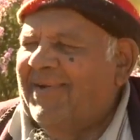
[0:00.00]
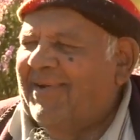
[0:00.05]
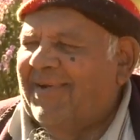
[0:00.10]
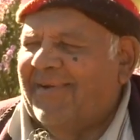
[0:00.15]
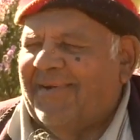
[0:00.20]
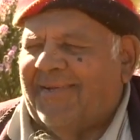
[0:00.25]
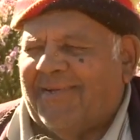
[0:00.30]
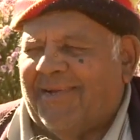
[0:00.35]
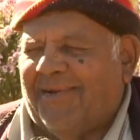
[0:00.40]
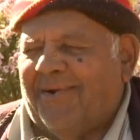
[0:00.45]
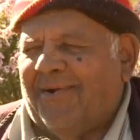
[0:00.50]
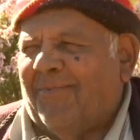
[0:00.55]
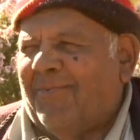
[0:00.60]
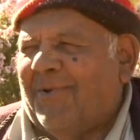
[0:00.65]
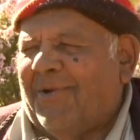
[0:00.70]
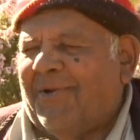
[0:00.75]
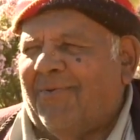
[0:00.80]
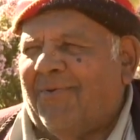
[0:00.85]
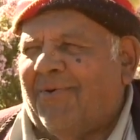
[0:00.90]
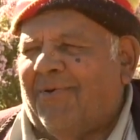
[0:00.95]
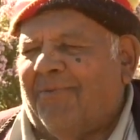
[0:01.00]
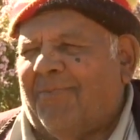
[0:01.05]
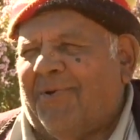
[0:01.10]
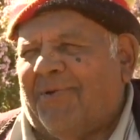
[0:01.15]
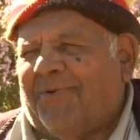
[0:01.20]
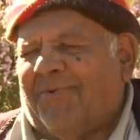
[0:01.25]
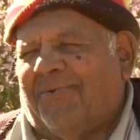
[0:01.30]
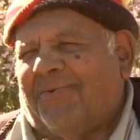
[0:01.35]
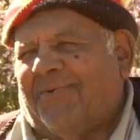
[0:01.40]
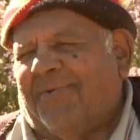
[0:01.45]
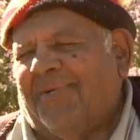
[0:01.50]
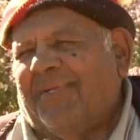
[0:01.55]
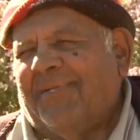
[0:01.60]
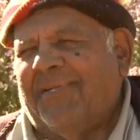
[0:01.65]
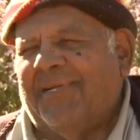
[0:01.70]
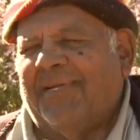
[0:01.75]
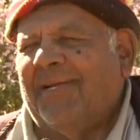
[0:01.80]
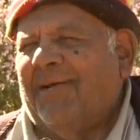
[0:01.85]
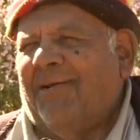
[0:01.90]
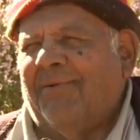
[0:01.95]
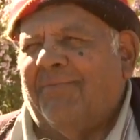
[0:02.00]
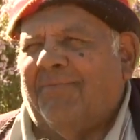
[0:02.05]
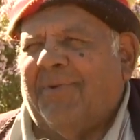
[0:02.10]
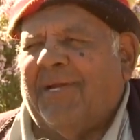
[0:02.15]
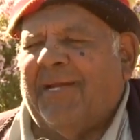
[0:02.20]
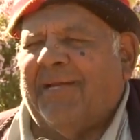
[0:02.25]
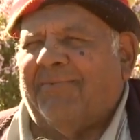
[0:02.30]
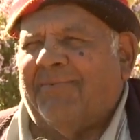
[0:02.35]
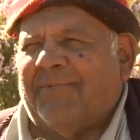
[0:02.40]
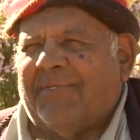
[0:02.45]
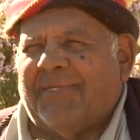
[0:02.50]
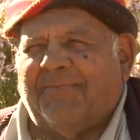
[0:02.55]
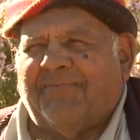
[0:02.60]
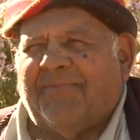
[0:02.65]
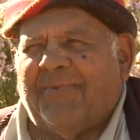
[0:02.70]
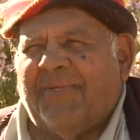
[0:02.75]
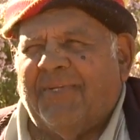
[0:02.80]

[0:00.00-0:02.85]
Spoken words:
are terribly wrong, because they're going backwards. They've